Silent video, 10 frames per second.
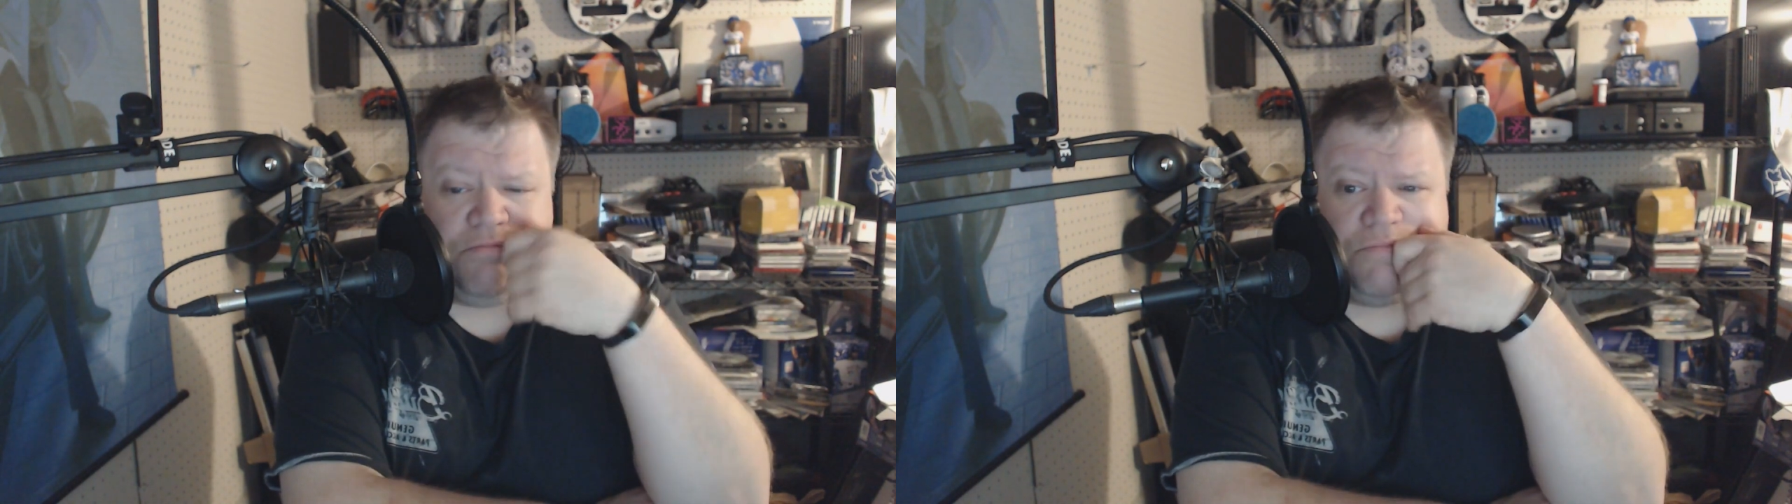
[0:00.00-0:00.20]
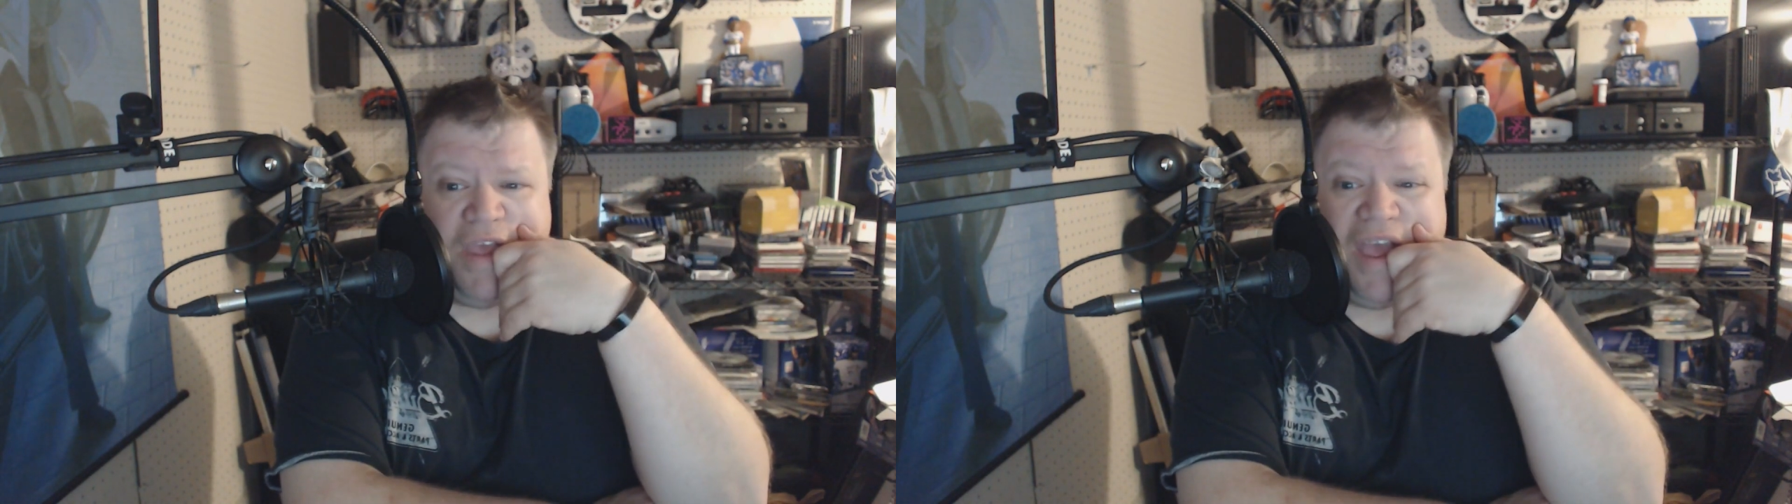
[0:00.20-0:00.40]

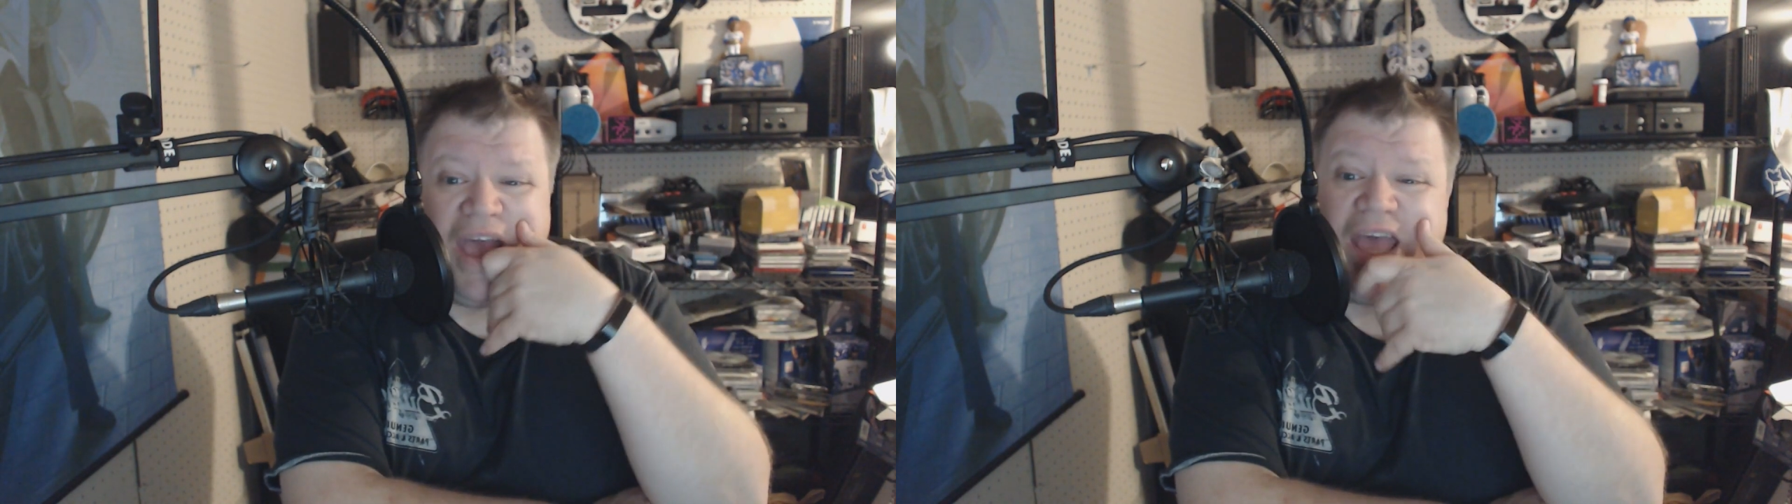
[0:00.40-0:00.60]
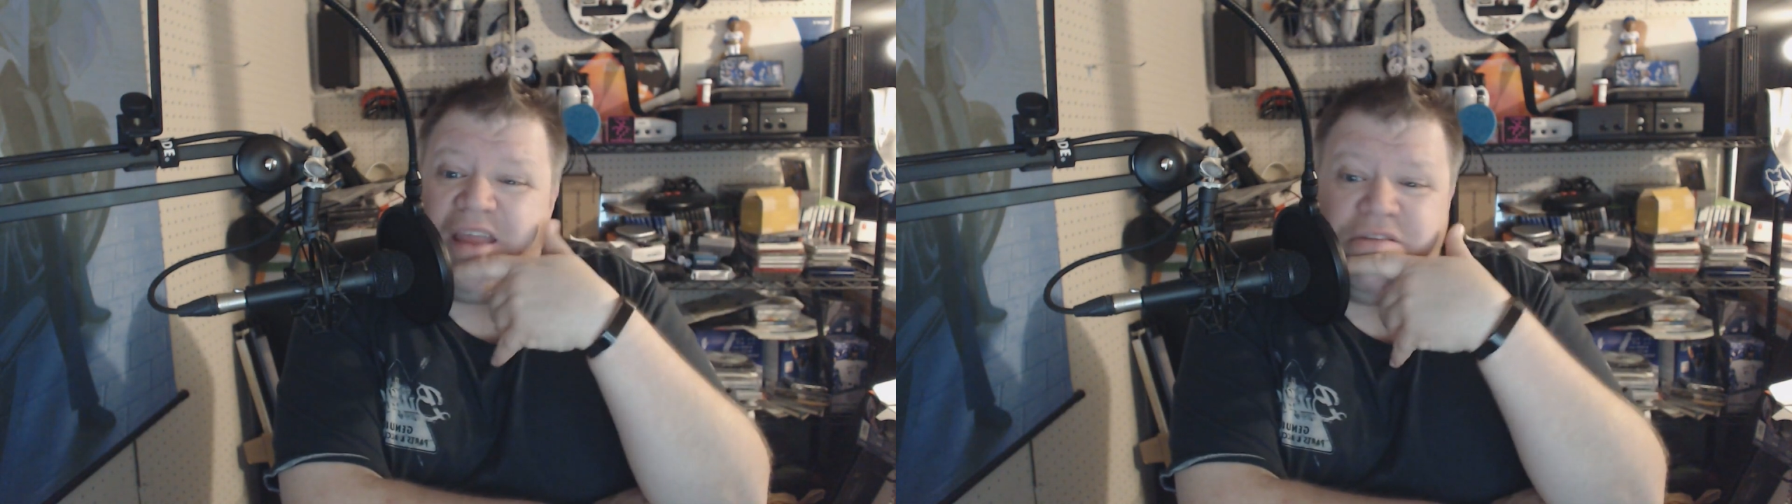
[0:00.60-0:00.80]

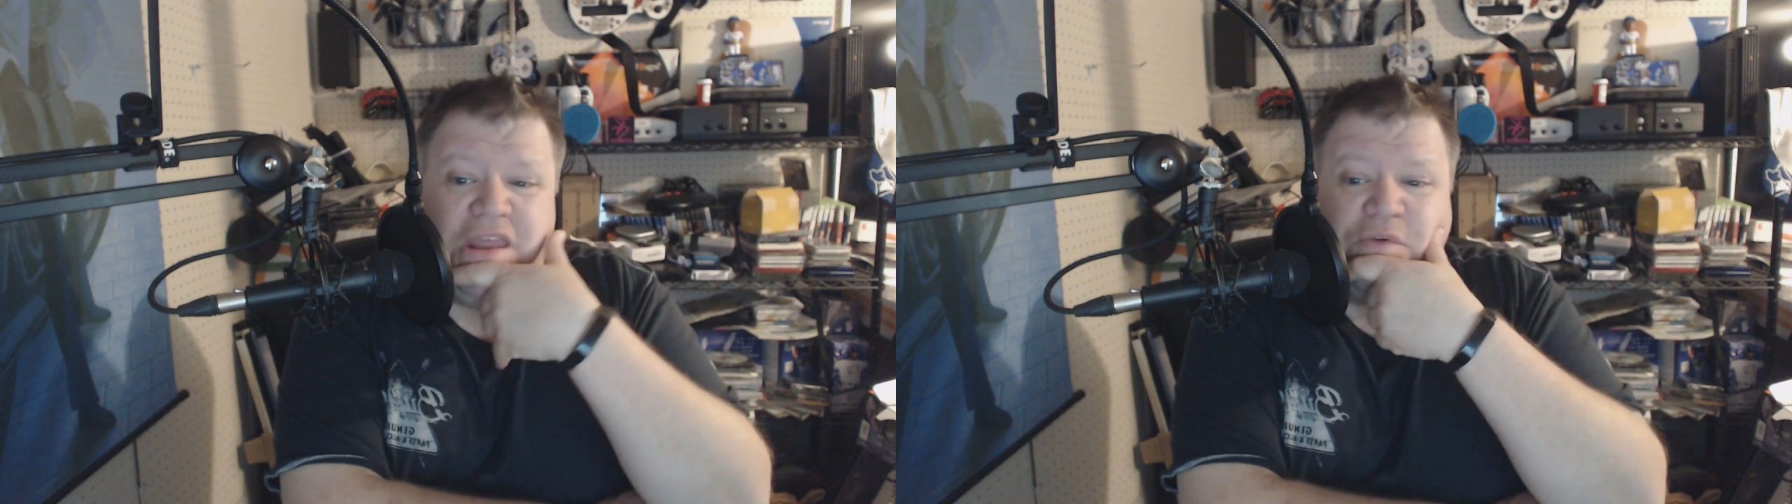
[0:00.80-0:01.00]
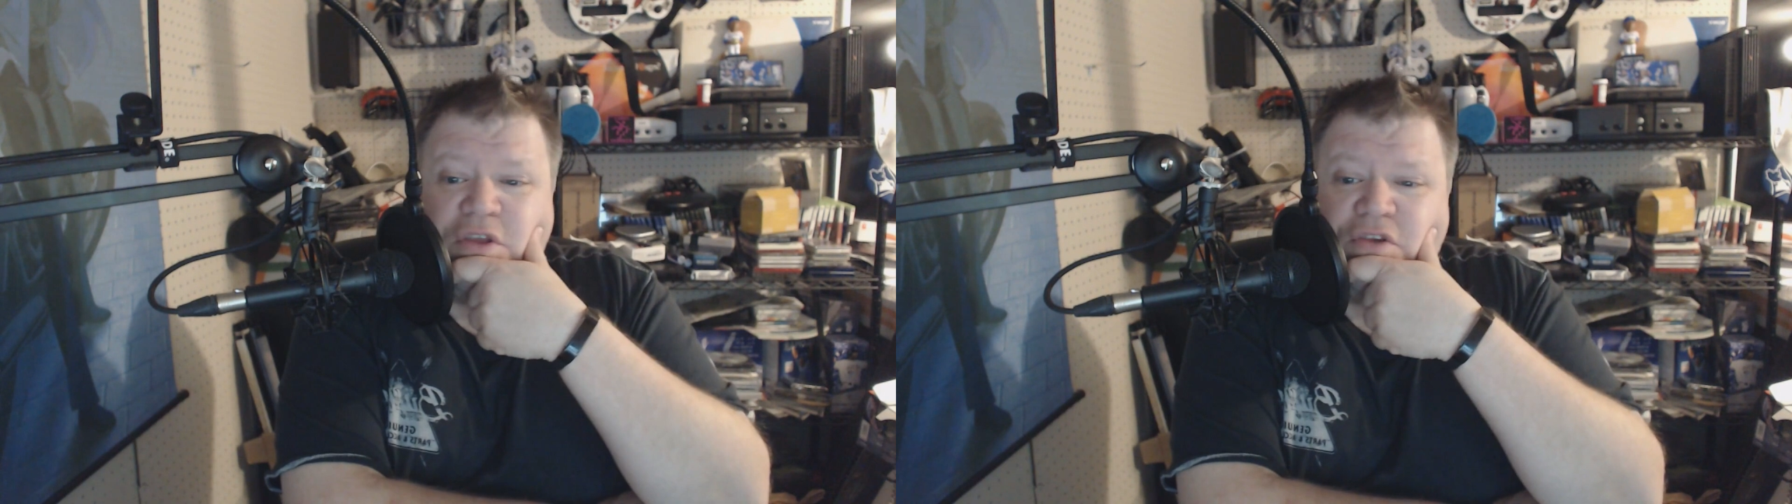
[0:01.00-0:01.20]
nah, I
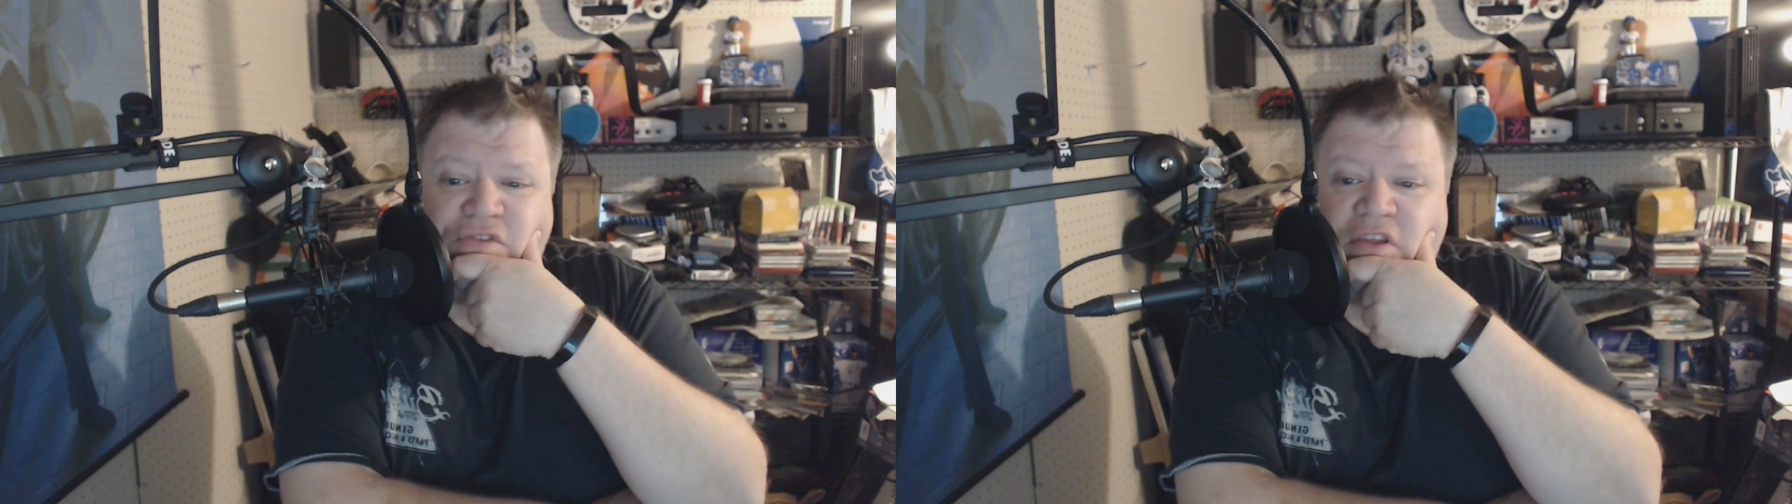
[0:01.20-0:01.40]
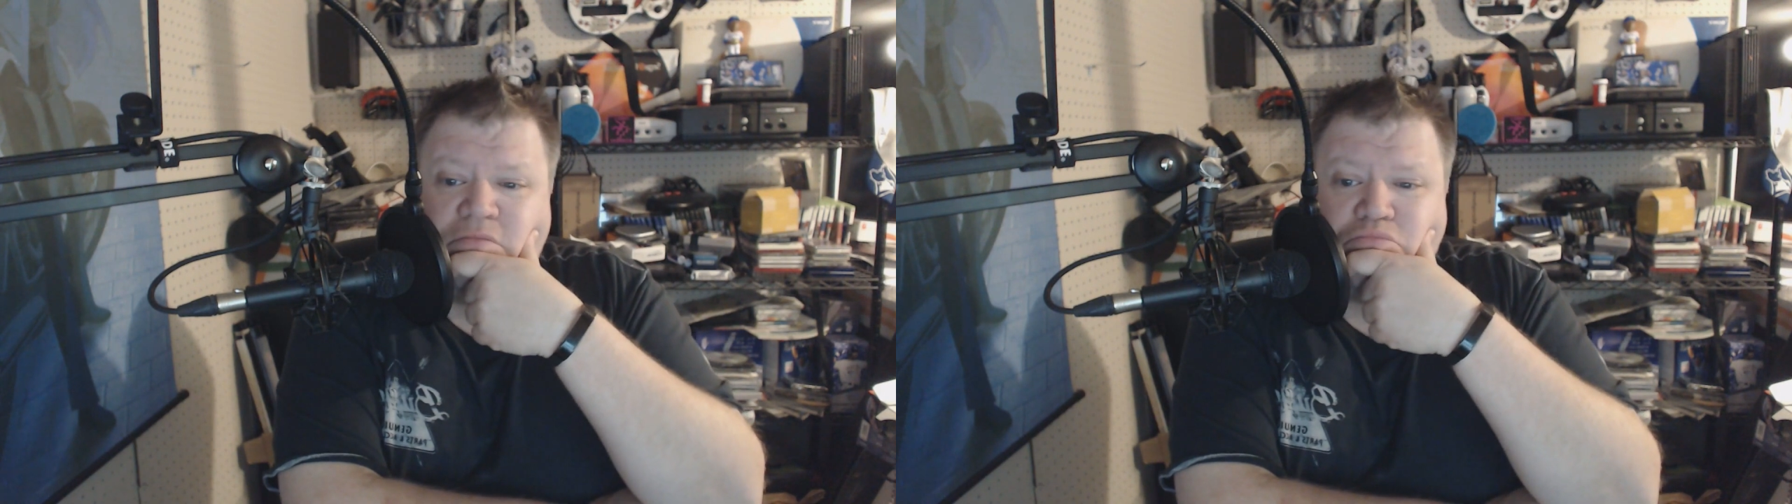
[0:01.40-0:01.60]
never use it.